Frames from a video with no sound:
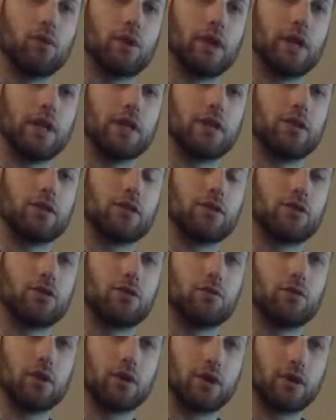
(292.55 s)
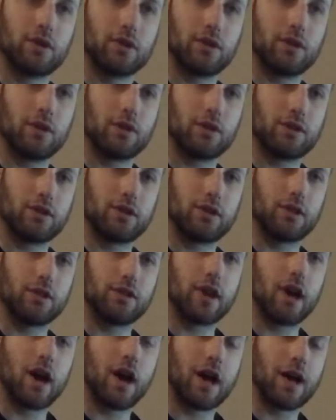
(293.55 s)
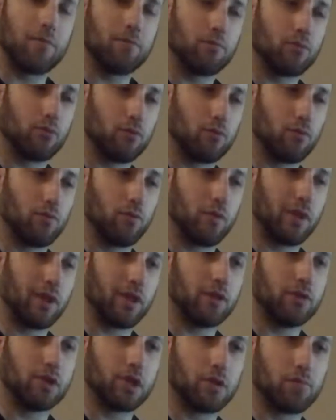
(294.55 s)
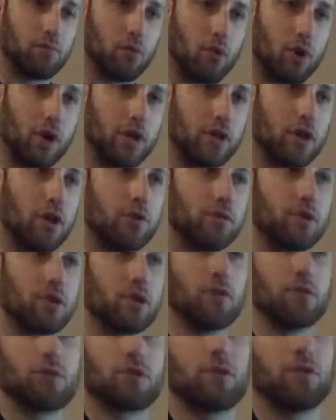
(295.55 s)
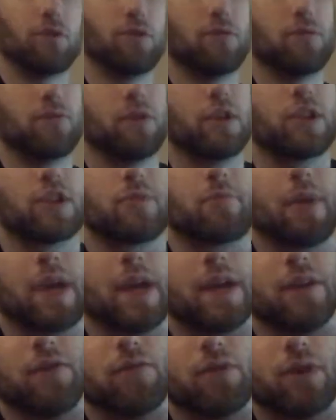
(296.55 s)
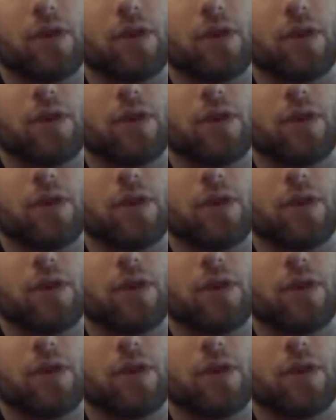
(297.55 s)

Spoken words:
into a time with using more notes, though, so you expand it